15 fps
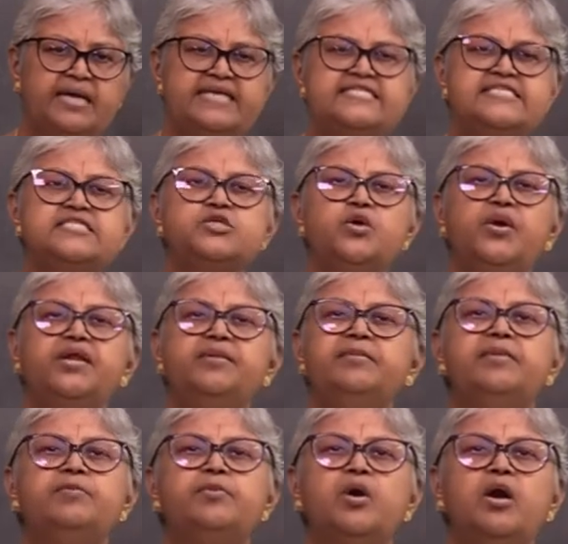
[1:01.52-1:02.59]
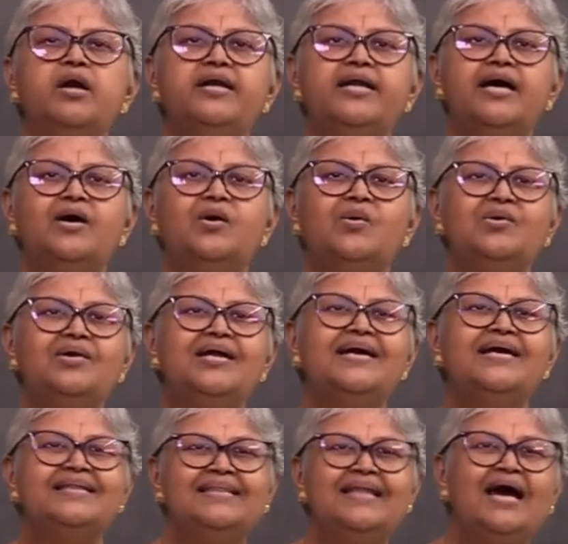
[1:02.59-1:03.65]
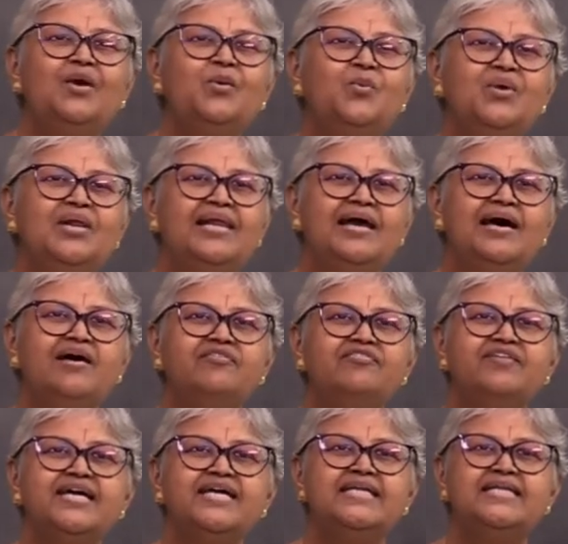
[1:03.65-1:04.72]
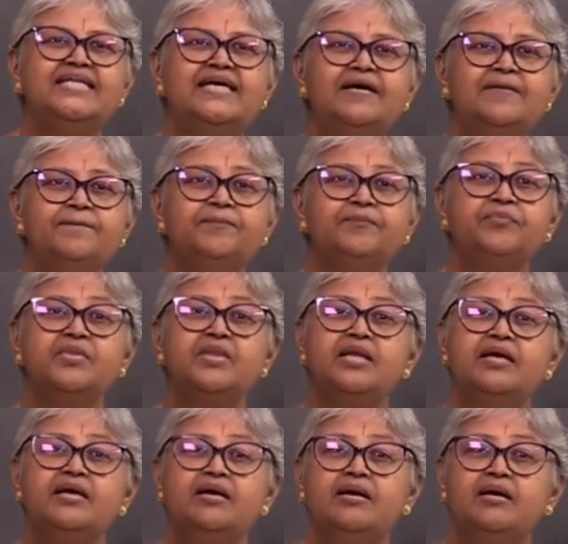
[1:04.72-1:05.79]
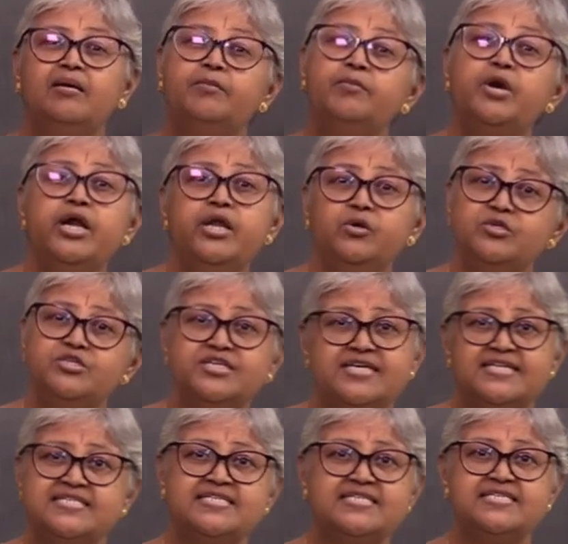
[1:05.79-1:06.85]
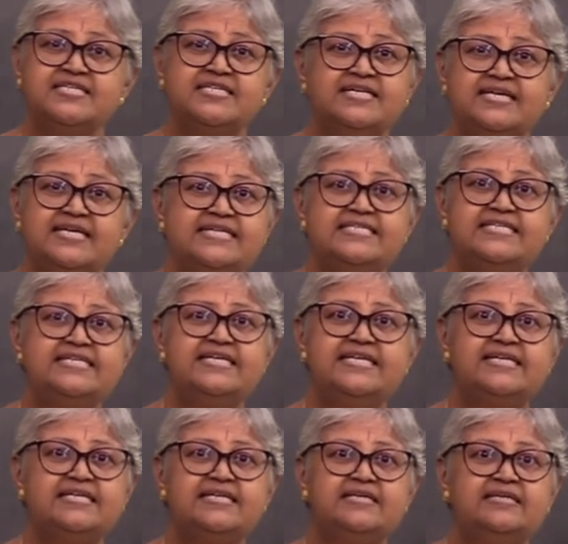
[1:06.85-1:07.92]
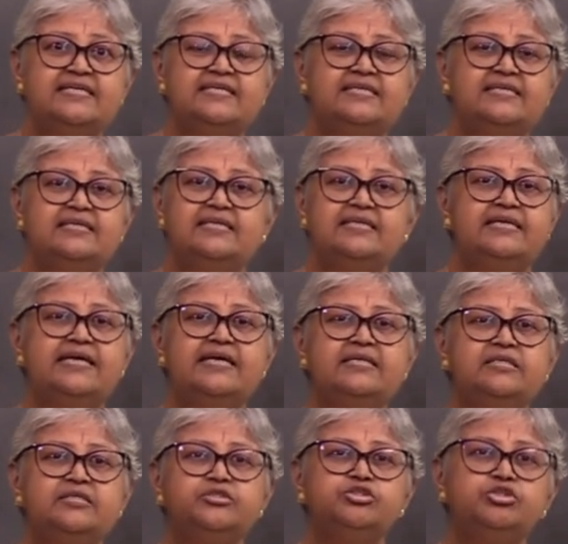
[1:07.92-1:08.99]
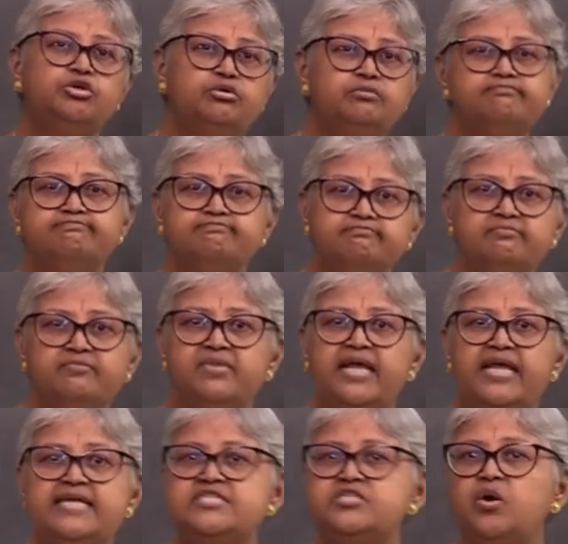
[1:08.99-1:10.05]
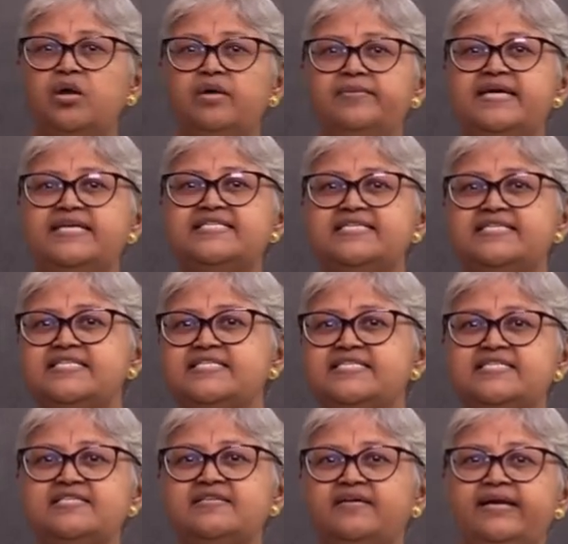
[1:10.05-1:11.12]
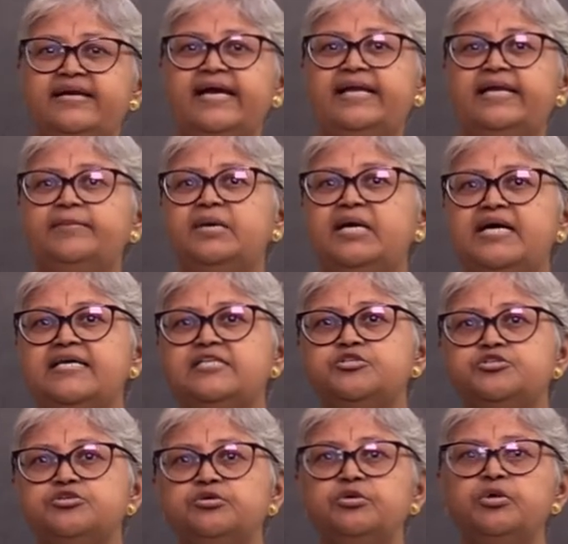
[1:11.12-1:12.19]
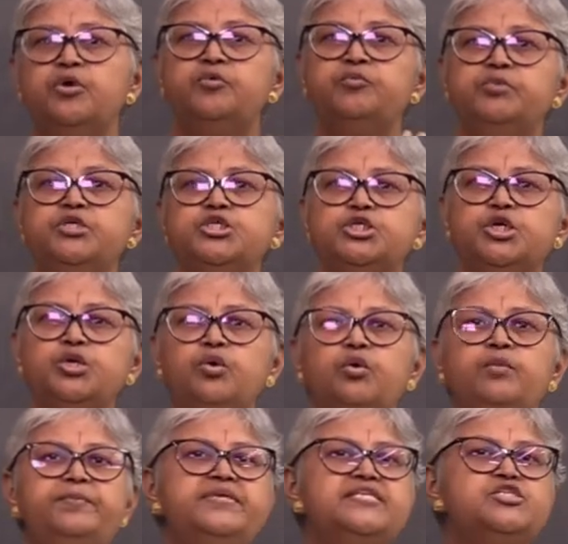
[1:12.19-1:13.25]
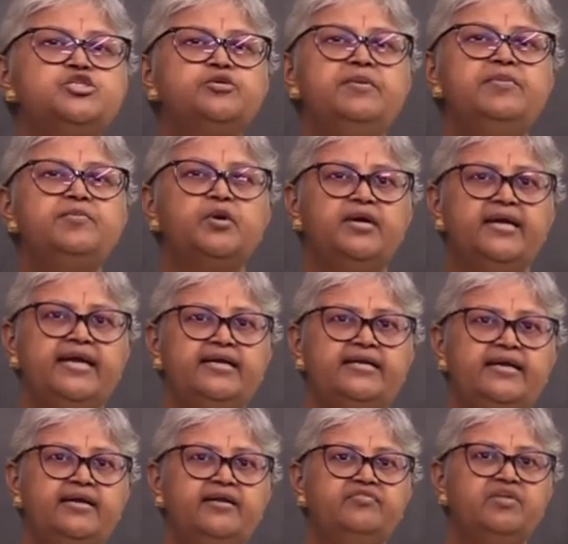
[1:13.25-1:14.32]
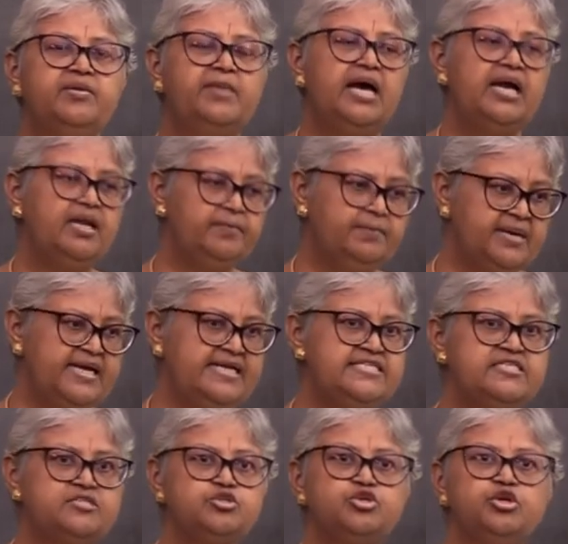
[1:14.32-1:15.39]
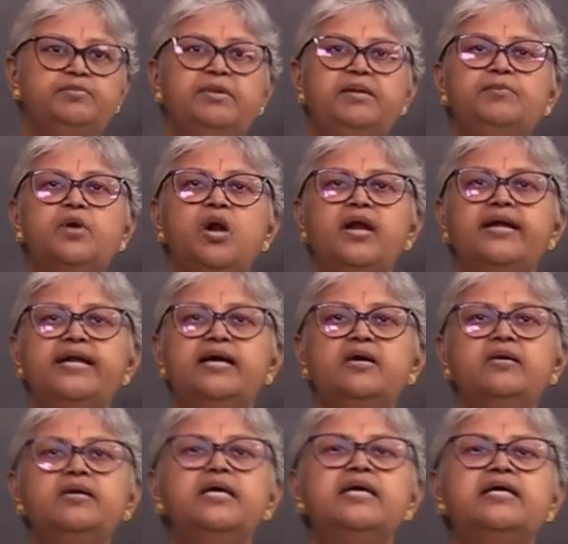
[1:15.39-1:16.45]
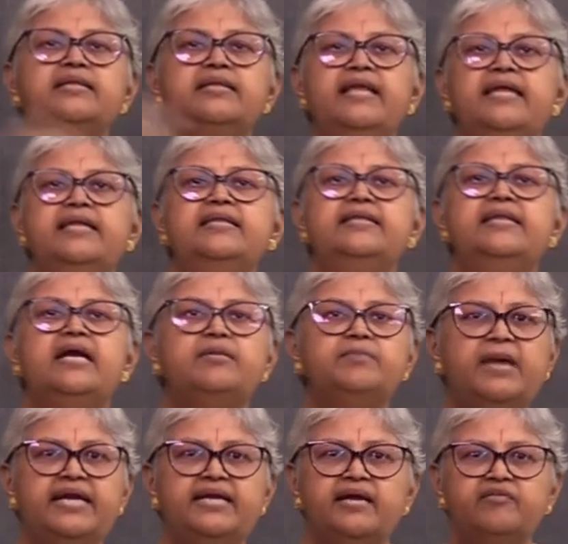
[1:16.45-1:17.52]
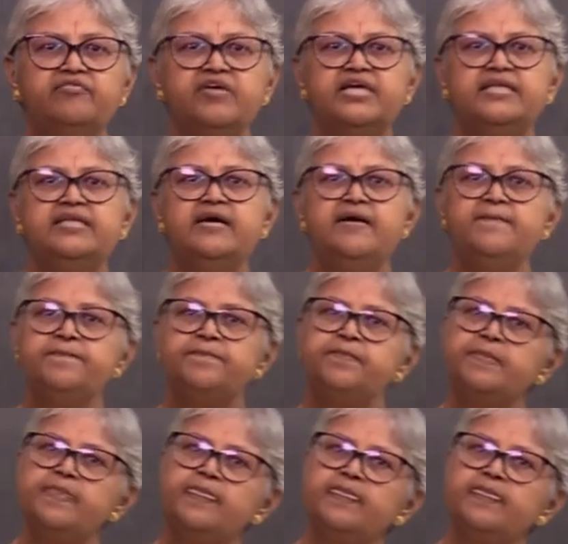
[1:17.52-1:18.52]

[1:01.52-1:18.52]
price is going to be brought down, that will affect the producers, isn't it? Yeah. So there is always this dilemma as to which group is to be protected. If the market price should be brought down, then that might affect the